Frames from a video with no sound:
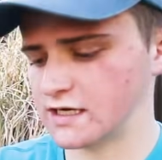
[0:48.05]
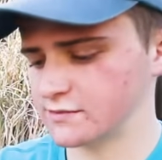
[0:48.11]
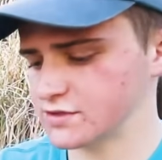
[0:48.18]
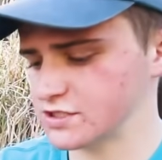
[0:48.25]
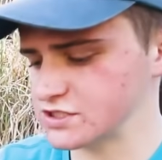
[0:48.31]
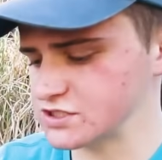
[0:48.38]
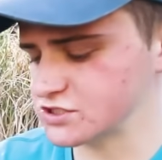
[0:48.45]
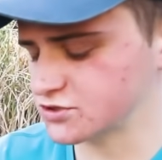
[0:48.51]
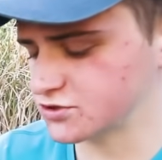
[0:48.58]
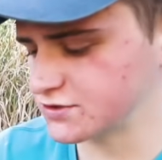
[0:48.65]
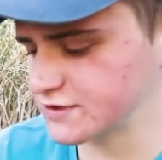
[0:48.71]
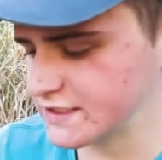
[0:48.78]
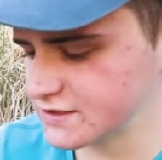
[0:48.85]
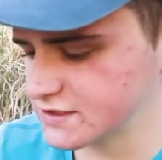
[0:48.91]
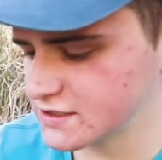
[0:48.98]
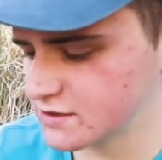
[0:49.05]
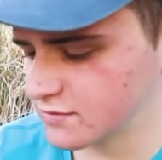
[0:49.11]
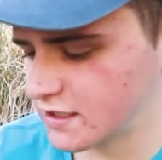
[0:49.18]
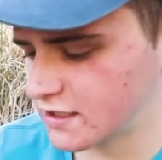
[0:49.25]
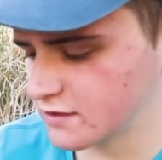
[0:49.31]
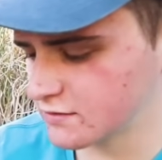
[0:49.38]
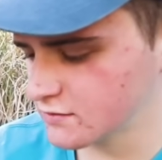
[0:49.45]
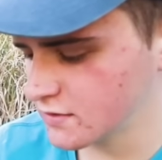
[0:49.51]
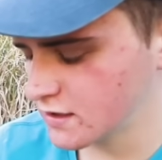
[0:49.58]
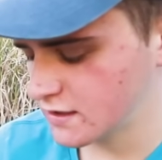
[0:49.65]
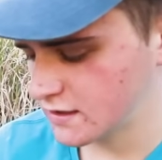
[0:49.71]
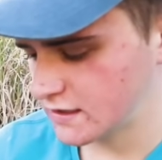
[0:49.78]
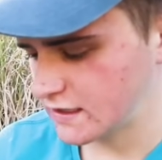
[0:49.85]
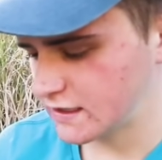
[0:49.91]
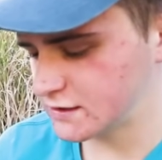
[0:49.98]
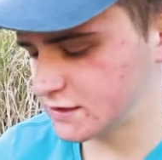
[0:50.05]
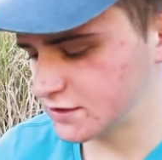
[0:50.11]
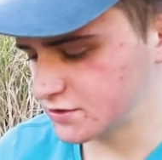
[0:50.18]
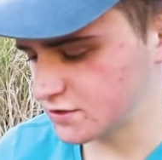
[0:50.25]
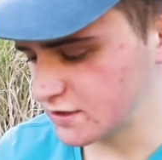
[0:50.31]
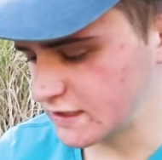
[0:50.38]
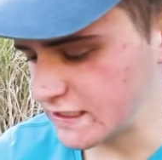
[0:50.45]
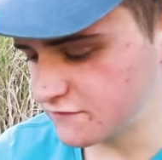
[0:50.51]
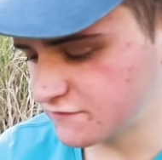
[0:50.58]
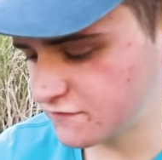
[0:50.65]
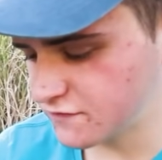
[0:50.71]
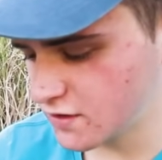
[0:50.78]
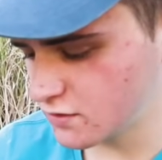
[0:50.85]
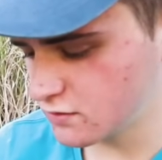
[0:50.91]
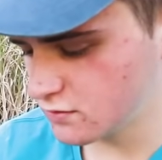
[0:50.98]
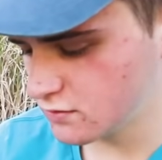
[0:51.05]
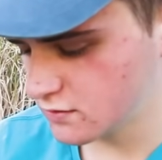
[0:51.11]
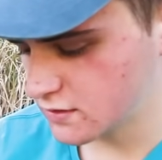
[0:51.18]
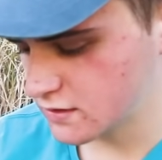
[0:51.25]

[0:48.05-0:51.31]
I'm going to scroll down to the bottom, and under Info,